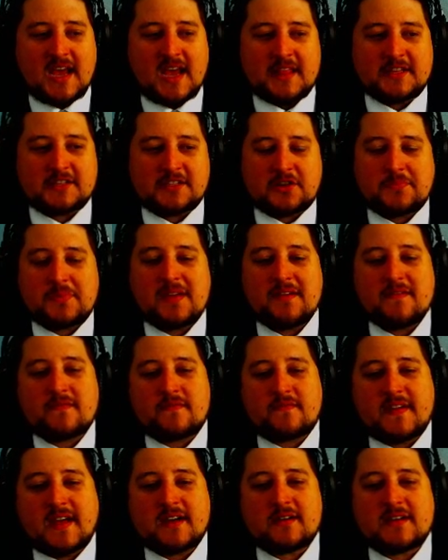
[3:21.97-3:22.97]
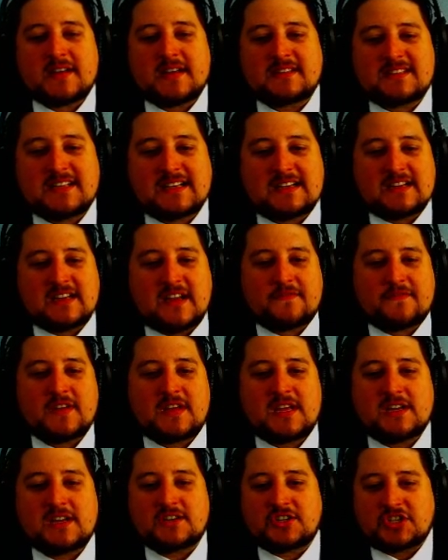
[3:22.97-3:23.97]
And this could be a very
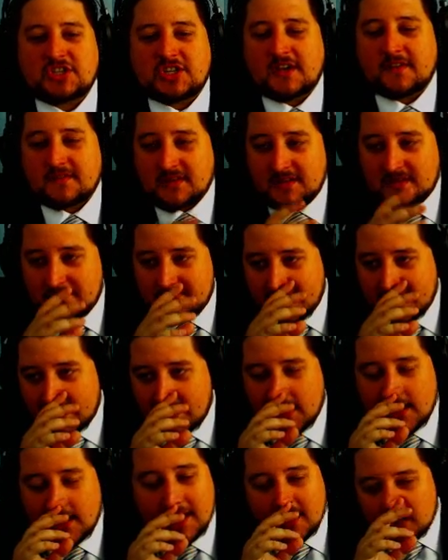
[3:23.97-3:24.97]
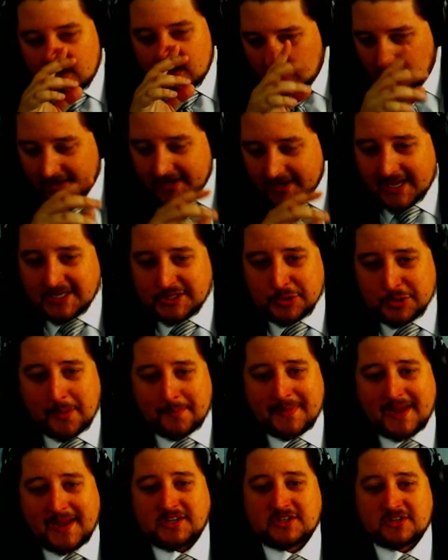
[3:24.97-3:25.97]
significant shift to the meta going into
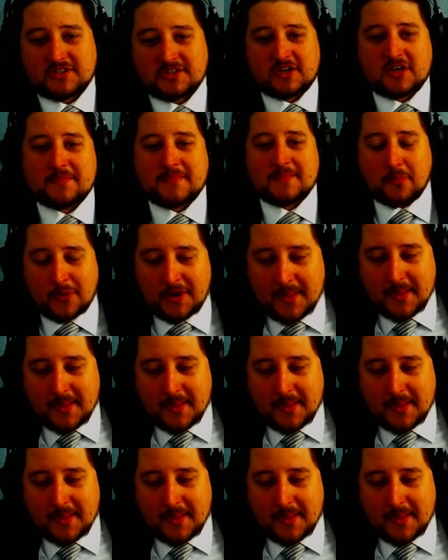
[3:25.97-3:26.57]
a major tournament,